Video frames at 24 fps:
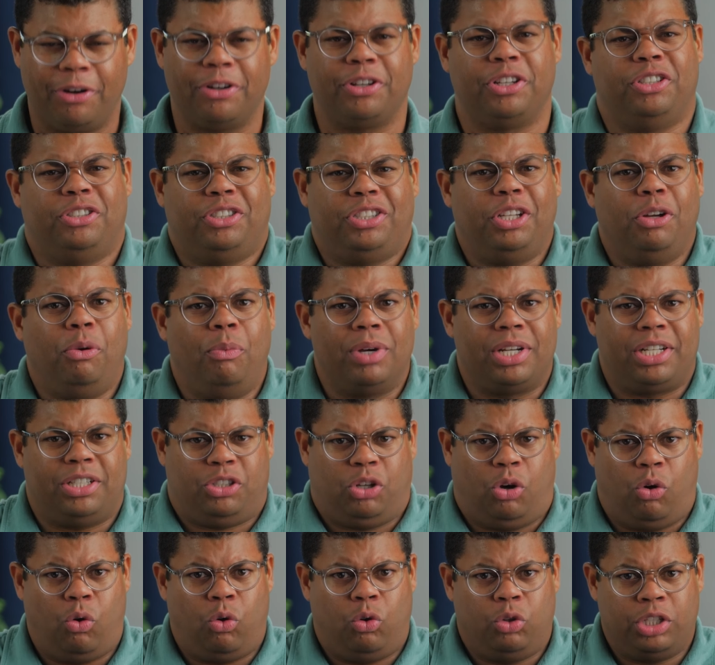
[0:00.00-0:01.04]
and you still want it
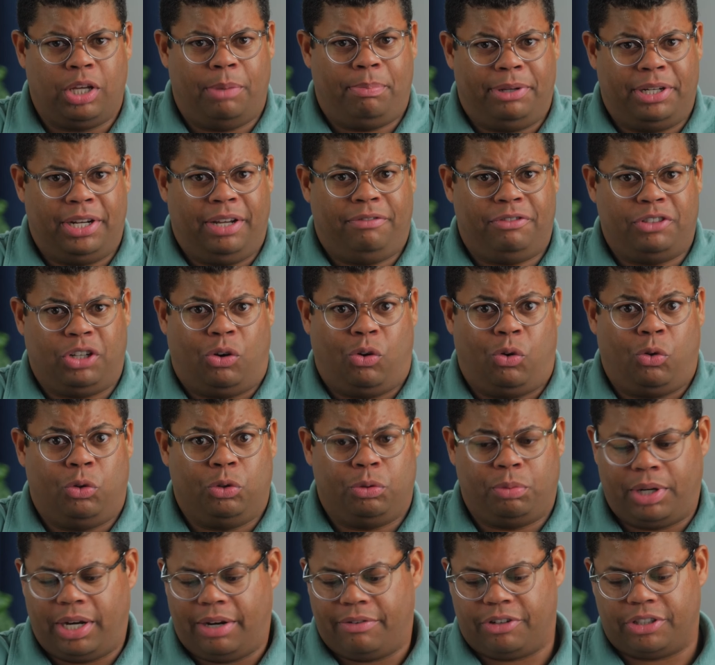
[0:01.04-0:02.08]
to hold up enough to hold
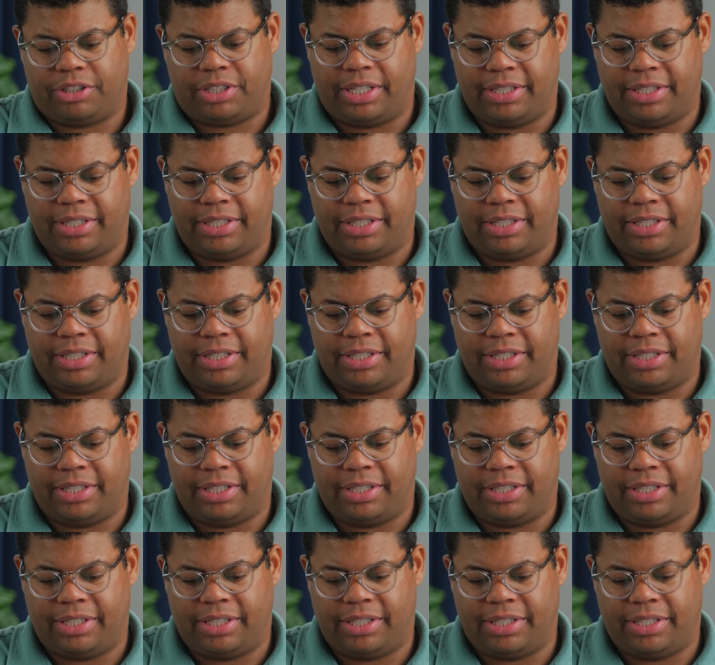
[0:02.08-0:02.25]
whatever's